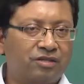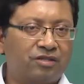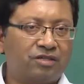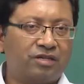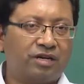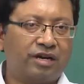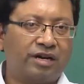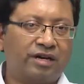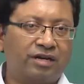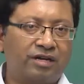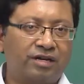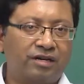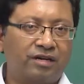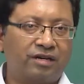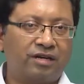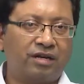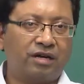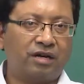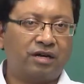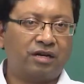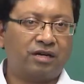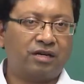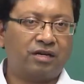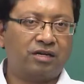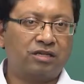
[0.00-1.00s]

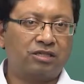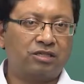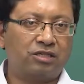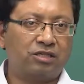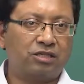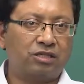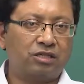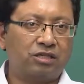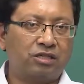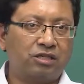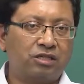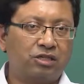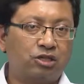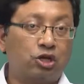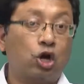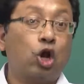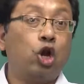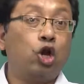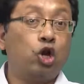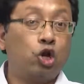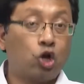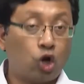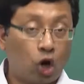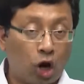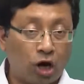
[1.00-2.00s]
criteria is
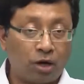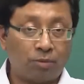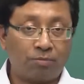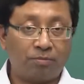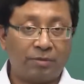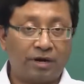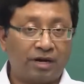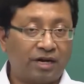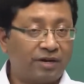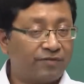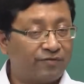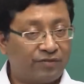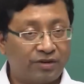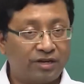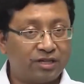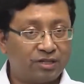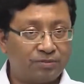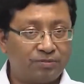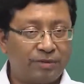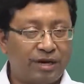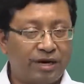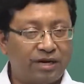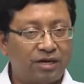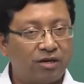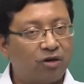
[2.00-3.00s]
not met. If it is
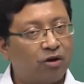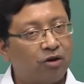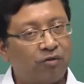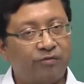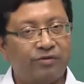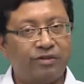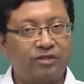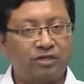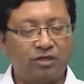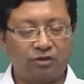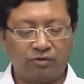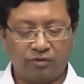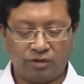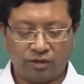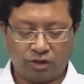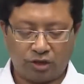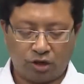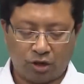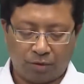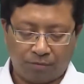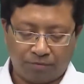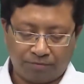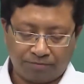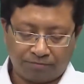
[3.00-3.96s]
met, obviously you will stop.